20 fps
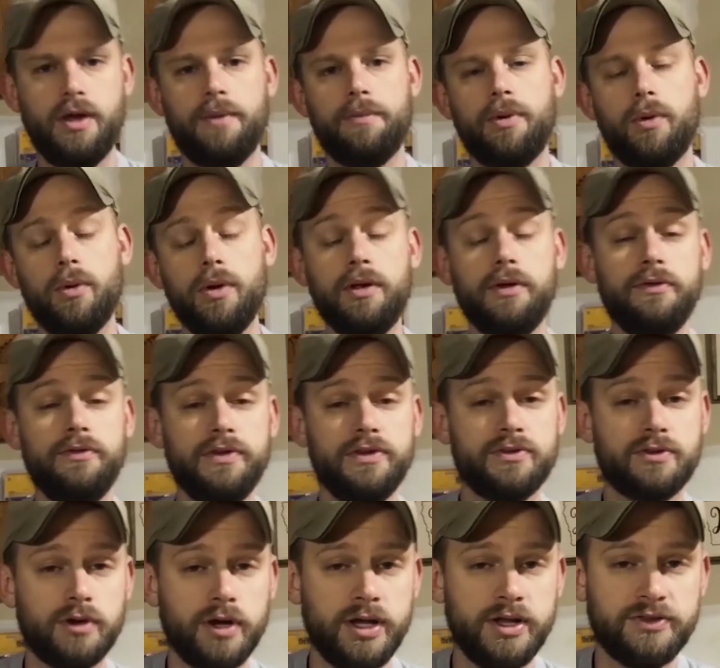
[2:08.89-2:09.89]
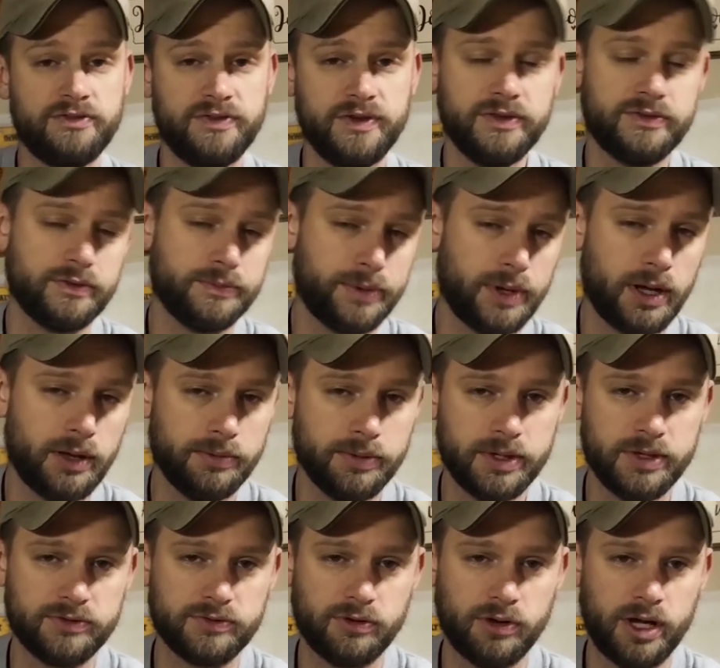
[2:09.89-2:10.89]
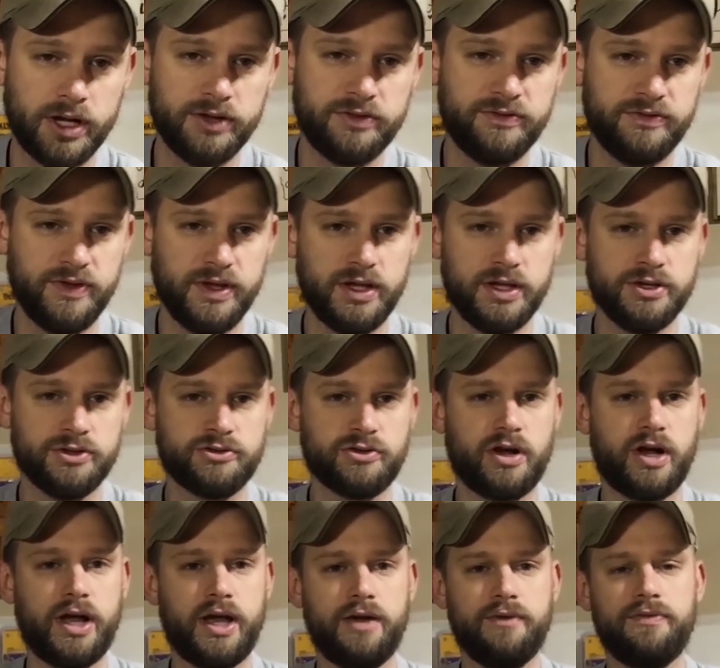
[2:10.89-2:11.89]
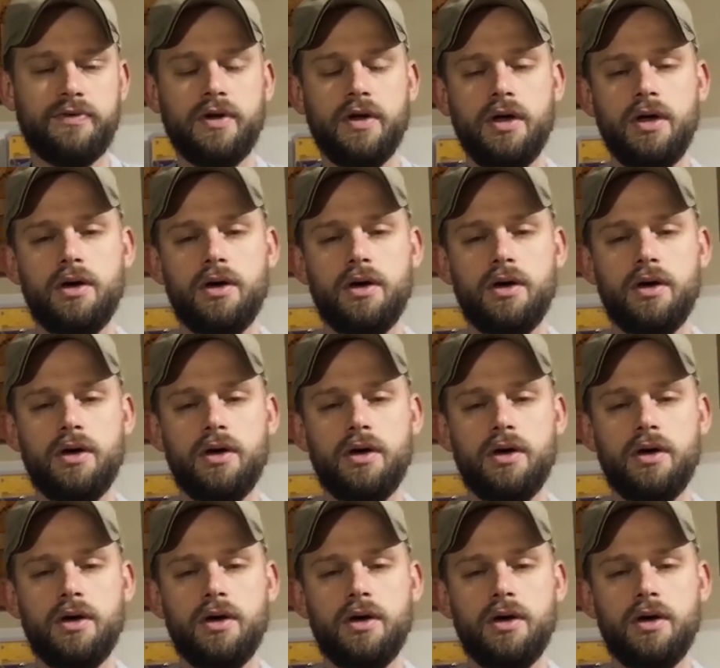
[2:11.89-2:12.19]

But one of his greatest feats, or probably his greatest feat in triumph,